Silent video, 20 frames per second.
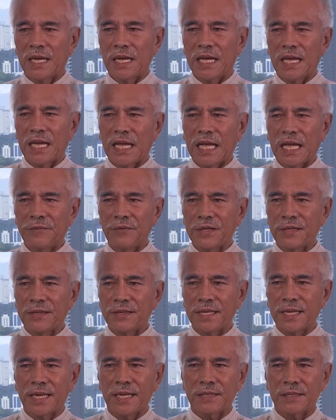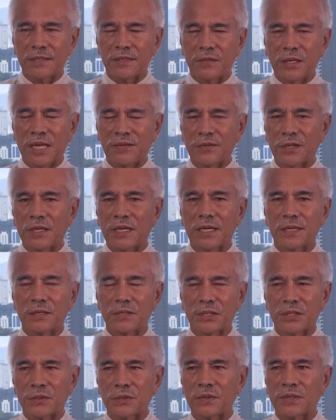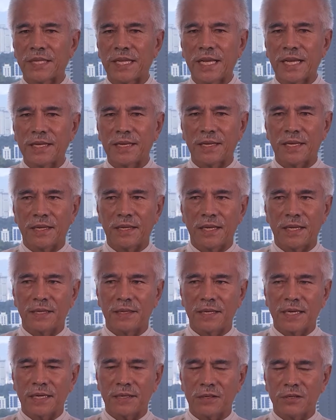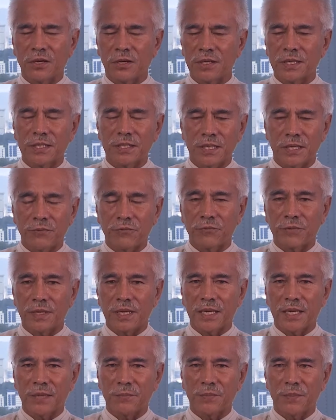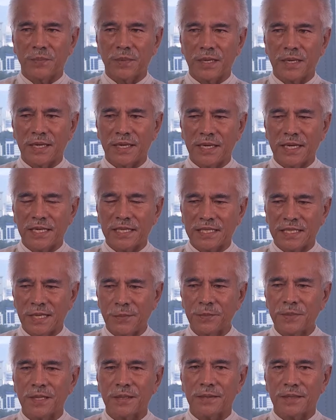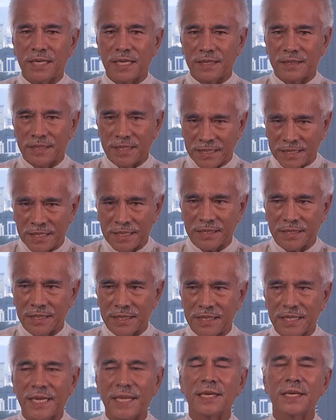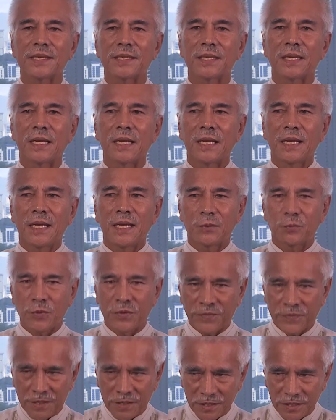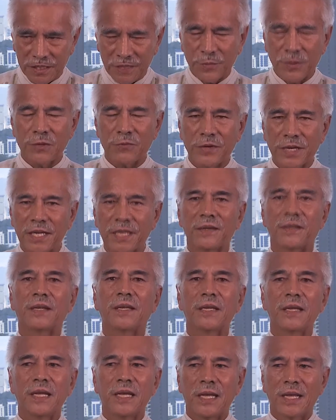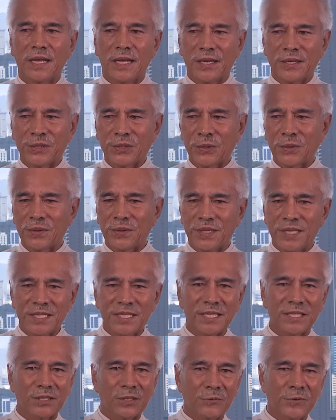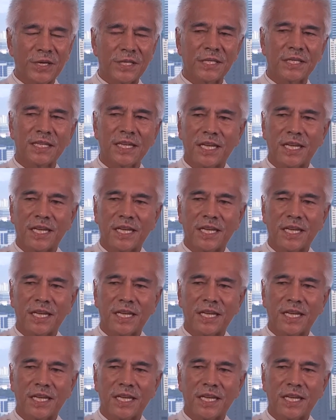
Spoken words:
having understood that and acknowledged and accepted that this is the science and we've got to be ready. And so this is the reason